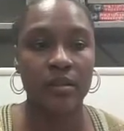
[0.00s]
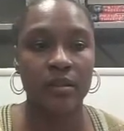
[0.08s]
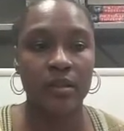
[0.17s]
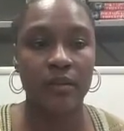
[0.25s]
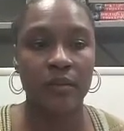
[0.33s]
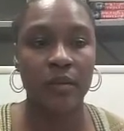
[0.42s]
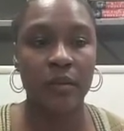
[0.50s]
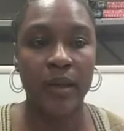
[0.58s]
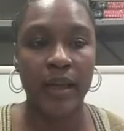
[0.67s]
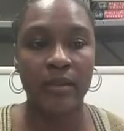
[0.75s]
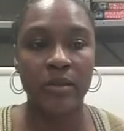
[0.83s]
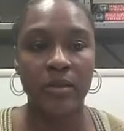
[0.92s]
That 4 will
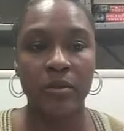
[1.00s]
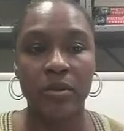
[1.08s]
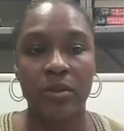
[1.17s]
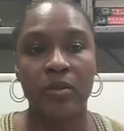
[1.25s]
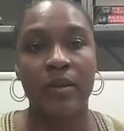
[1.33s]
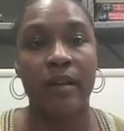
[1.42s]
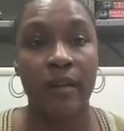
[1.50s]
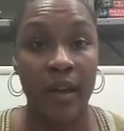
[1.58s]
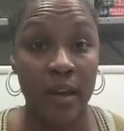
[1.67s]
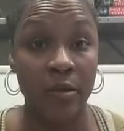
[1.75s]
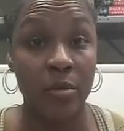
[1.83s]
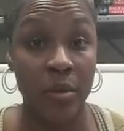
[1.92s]
cancel. So now
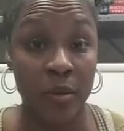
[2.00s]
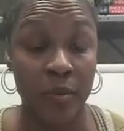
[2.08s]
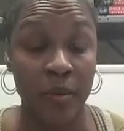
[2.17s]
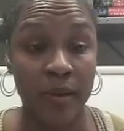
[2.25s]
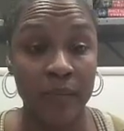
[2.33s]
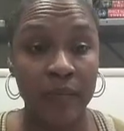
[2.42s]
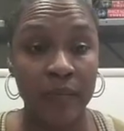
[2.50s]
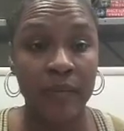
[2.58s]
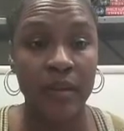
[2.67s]
A will be 1.